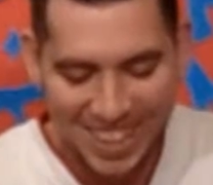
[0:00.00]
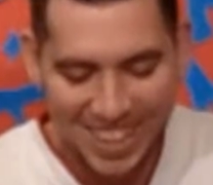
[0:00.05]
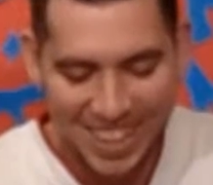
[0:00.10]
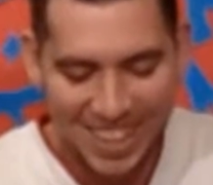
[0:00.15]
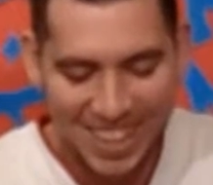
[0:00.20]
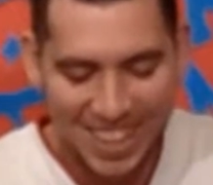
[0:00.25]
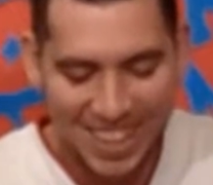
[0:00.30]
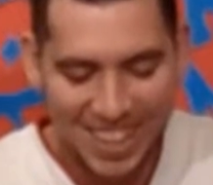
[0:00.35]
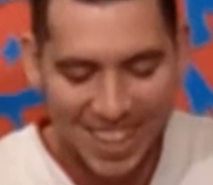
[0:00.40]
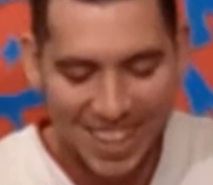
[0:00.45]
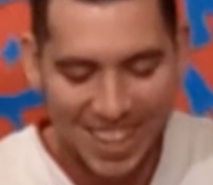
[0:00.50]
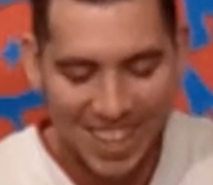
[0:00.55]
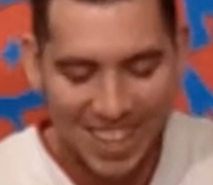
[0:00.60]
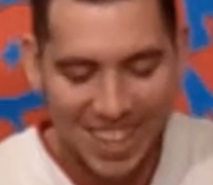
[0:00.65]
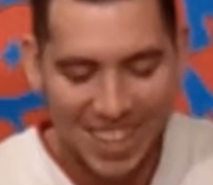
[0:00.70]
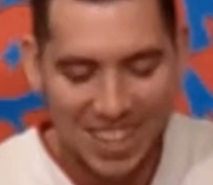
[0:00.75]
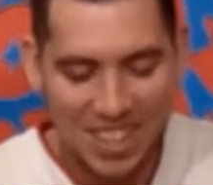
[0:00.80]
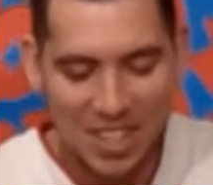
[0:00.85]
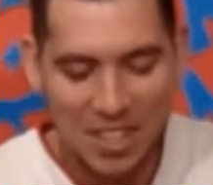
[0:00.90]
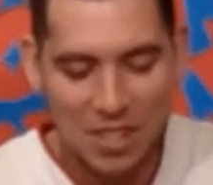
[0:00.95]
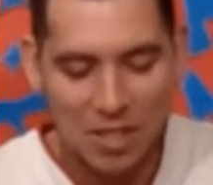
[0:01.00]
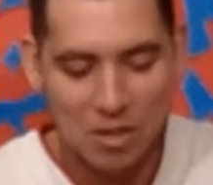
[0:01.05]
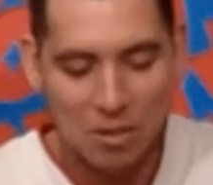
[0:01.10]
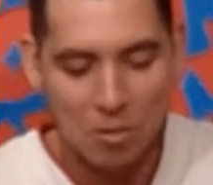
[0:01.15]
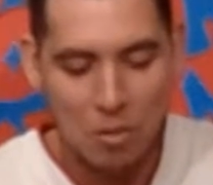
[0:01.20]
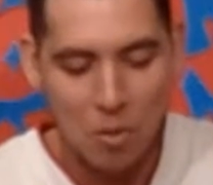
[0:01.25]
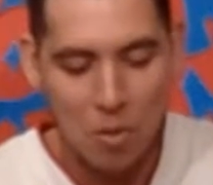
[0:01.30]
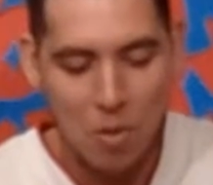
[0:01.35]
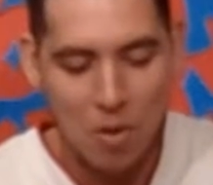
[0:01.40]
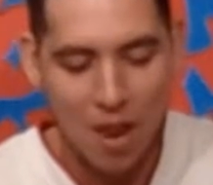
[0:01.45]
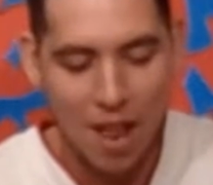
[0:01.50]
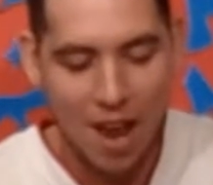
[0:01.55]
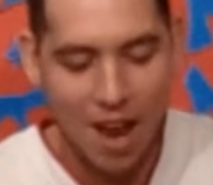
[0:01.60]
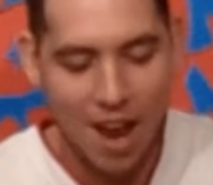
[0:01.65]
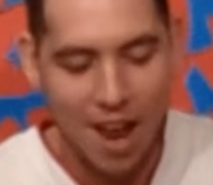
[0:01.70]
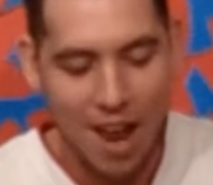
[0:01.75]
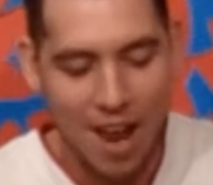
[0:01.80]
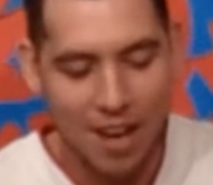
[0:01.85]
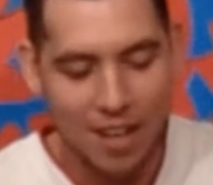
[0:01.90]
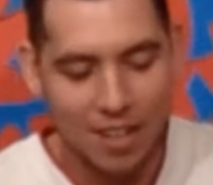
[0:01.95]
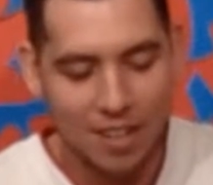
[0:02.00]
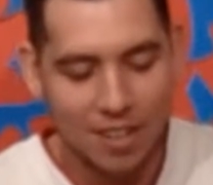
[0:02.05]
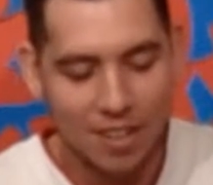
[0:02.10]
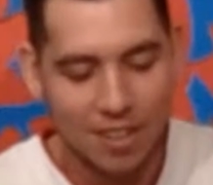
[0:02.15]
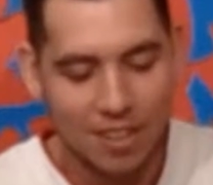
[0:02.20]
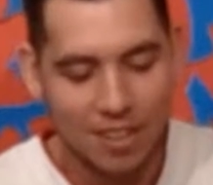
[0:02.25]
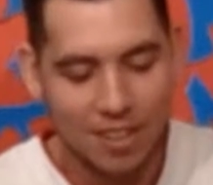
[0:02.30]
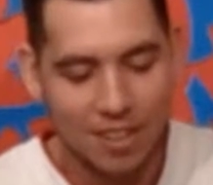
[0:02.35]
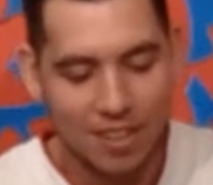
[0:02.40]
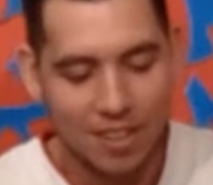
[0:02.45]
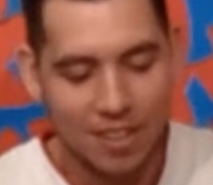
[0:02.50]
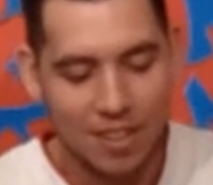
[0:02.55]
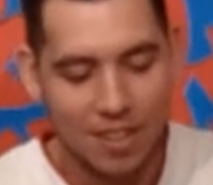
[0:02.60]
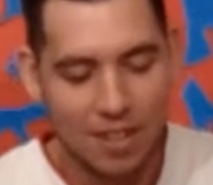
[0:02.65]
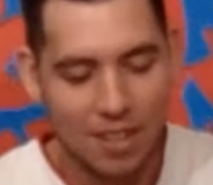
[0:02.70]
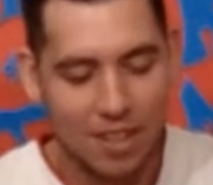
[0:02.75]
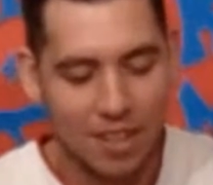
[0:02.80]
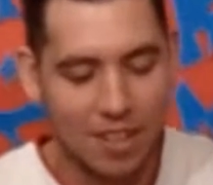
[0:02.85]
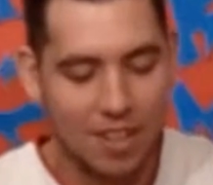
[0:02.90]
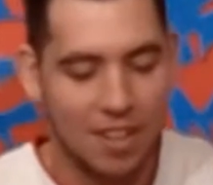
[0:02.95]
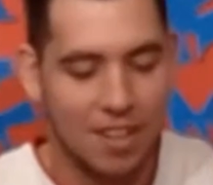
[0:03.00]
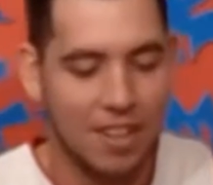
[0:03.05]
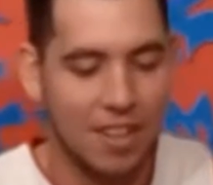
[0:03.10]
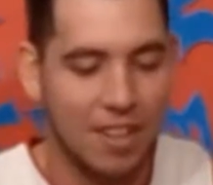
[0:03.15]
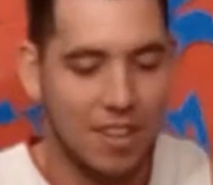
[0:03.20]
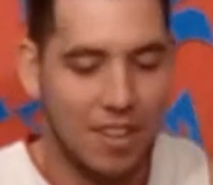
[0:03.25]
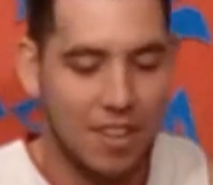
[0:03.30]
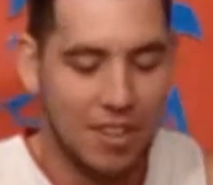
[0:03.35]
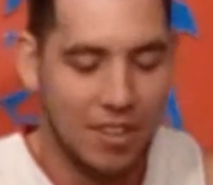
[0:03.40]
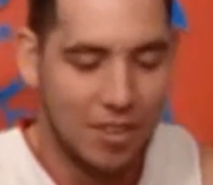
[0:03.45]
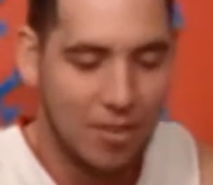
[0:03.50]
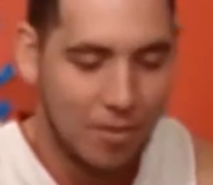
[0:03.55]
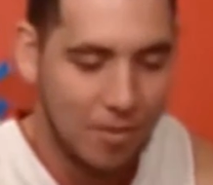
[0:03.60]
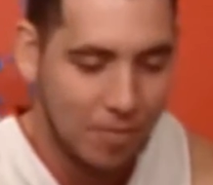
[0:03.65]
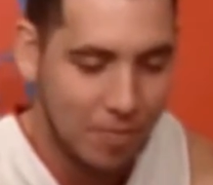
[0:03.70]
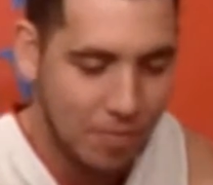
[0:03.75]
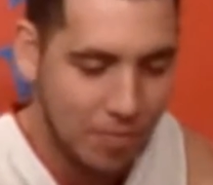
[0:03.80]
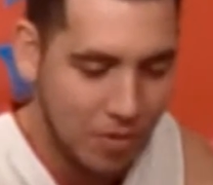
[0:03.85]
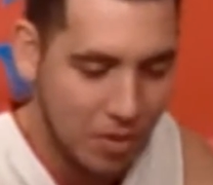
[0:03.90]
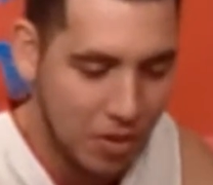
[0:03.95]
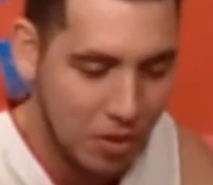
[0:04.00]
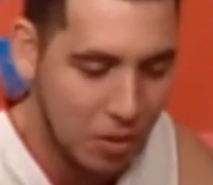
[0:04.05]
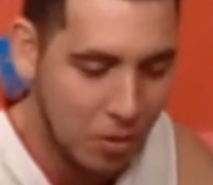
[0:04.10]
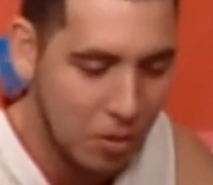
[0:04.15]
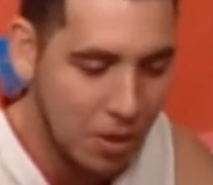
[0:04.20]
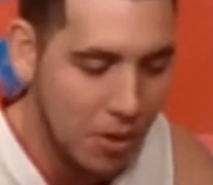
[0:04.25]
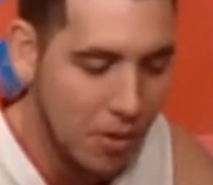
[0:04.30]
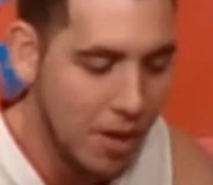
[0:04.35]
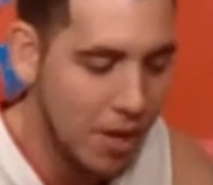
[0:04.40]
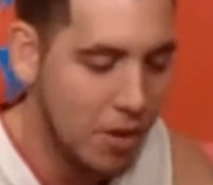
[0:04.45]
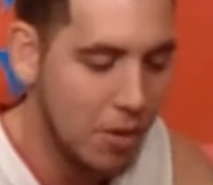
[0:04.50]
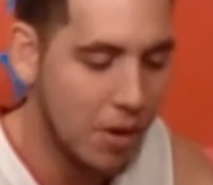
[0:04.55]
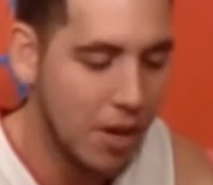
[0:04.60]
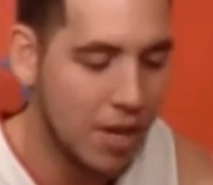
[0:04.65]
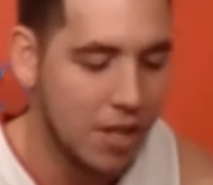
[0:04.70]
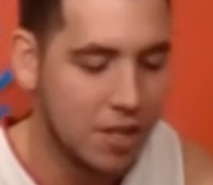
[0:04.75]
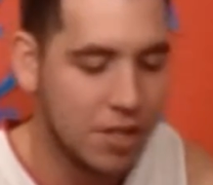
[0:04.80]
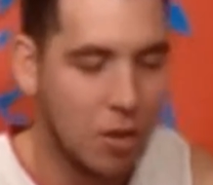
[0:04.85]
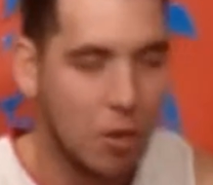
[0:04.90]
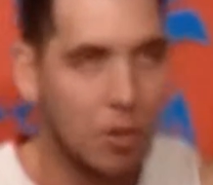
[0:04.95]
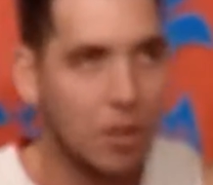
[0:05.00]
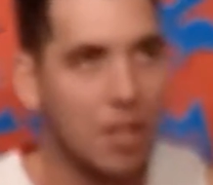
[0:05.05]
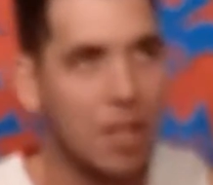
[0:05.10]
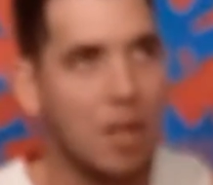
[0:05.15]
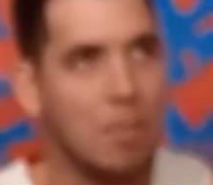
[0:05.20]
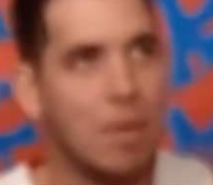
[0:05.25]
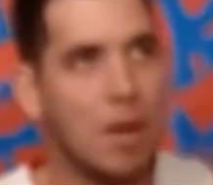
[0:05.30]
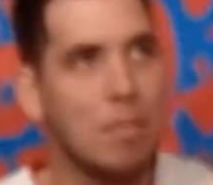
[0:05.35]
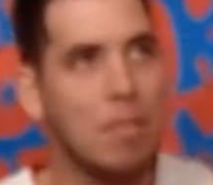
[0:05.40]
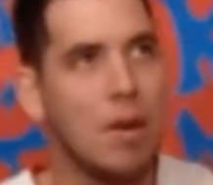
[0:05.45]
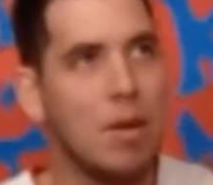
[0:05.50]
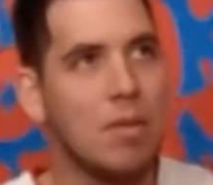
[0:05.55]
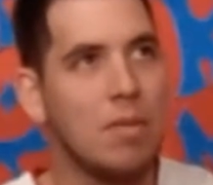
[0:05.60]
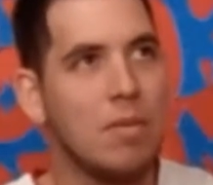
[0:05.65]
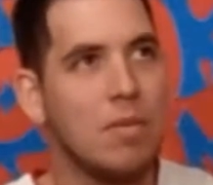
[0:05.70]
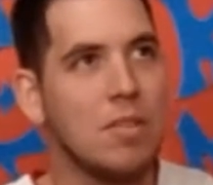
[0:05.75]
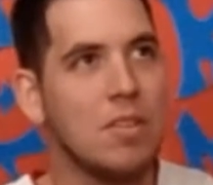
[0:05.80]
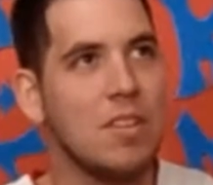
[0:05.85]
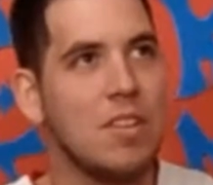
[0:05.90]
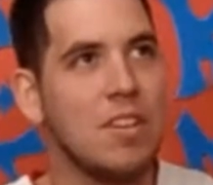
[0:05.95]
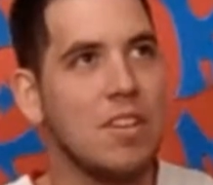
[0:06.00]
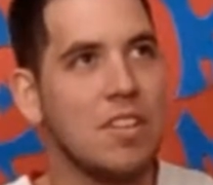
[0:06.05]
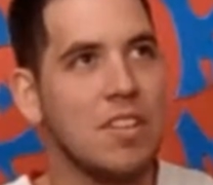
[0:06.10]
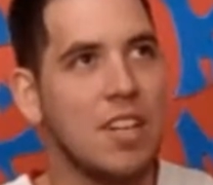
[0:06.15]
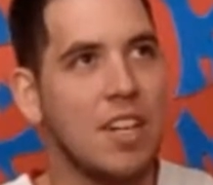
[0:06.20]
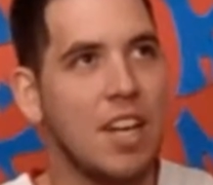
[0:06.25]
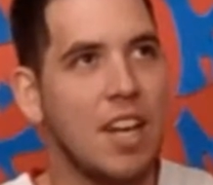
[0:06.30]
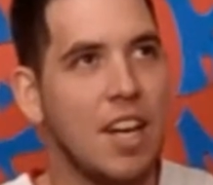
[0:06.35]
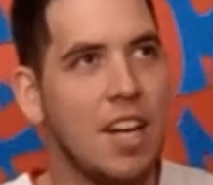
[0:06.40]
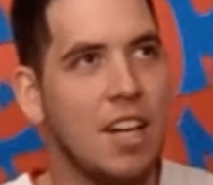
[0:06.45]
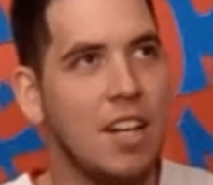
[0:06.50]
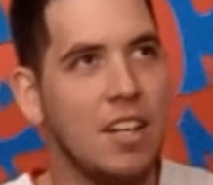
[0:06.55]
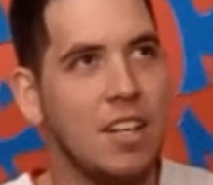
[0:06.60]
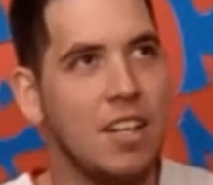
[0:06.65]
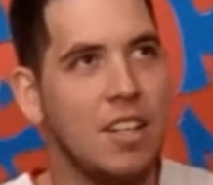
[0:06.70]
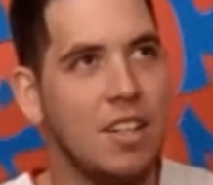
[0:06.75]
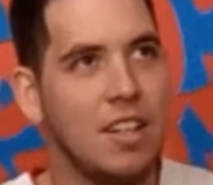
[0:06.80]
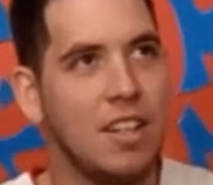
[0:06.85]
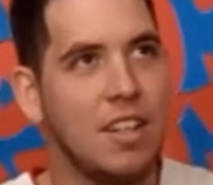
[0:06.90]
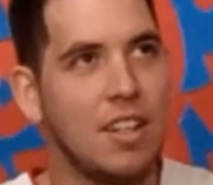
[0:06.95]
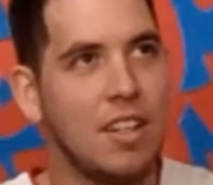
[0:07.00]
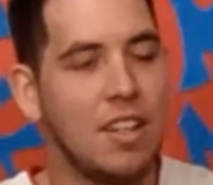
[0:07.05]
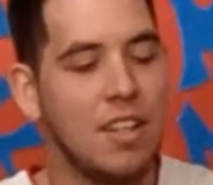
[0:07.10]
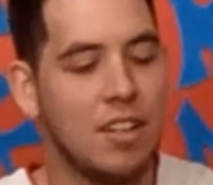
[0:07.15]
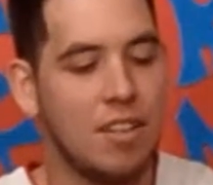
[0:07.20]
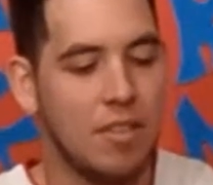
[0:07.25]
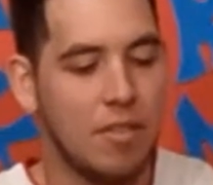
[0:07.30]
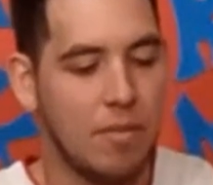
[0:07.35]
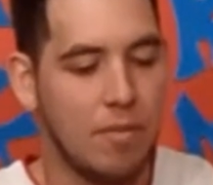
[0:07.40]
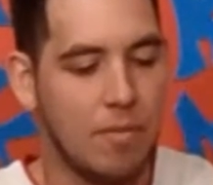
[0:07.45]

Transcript: Screw that. screw that. Okay, there, that's good. So what do I do? I just hold it in my mouth for as long as I can. Yeah.